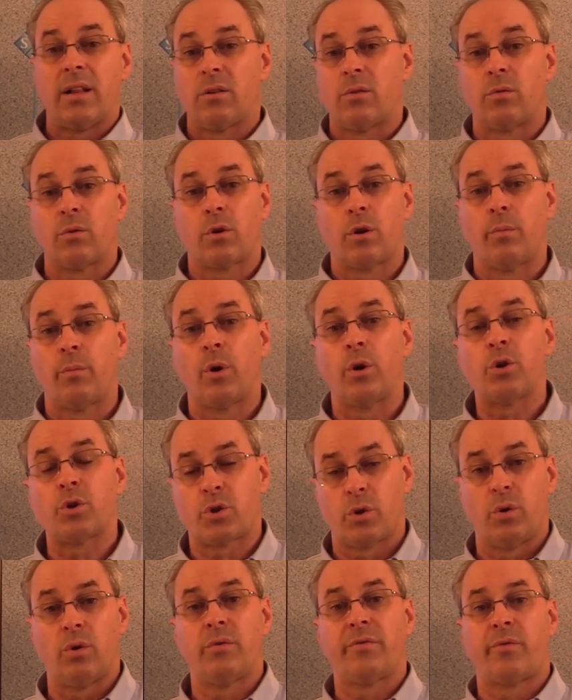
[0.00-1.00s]
little
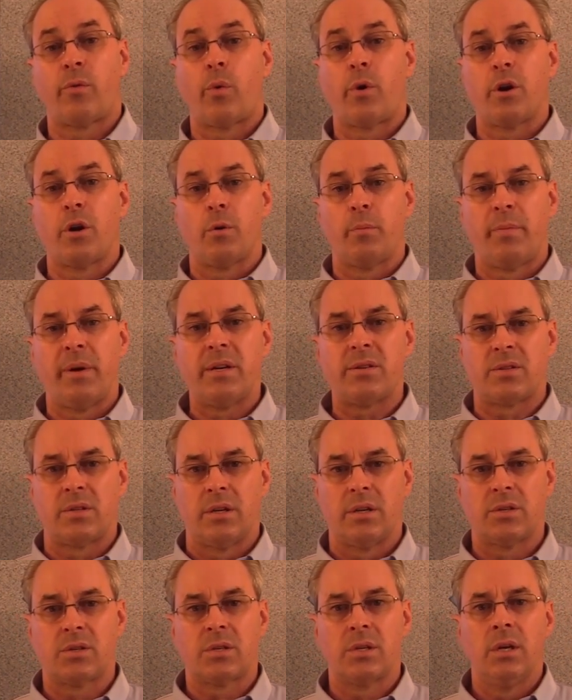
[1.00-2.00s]
commercial for your
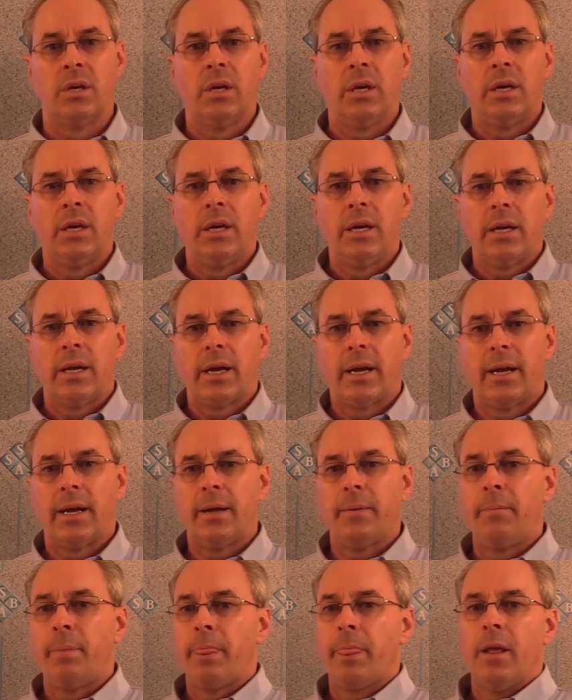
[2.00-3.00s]
business.
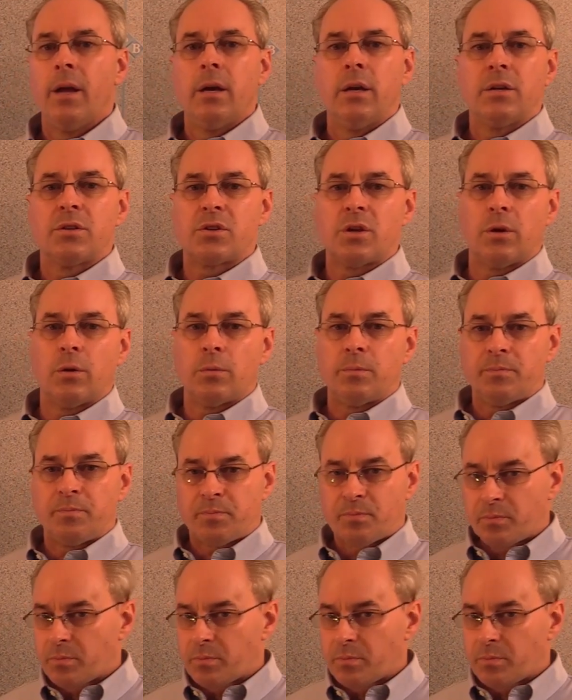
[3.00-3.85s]
Okay? So